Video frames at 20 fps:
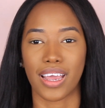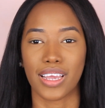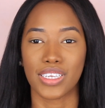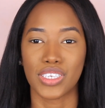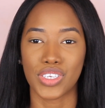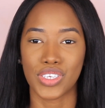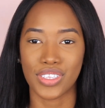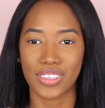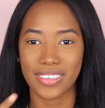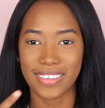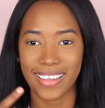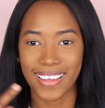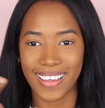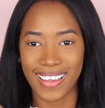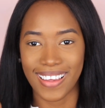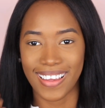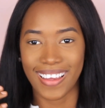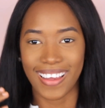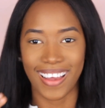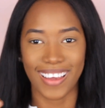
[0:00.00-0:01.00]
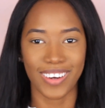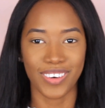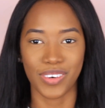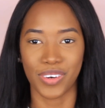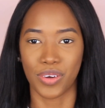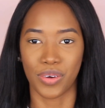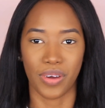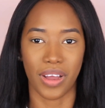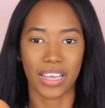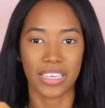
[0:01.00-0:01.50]
I don't
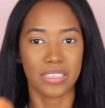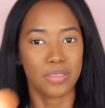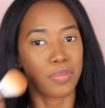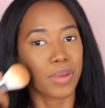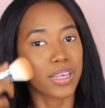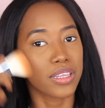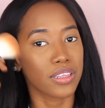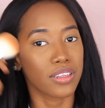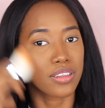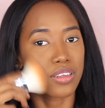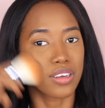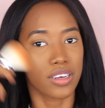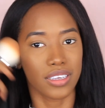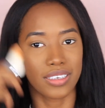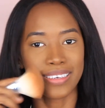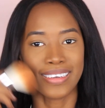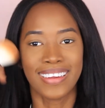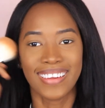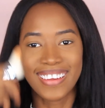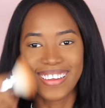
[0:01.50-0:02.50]
know, I smile a lot.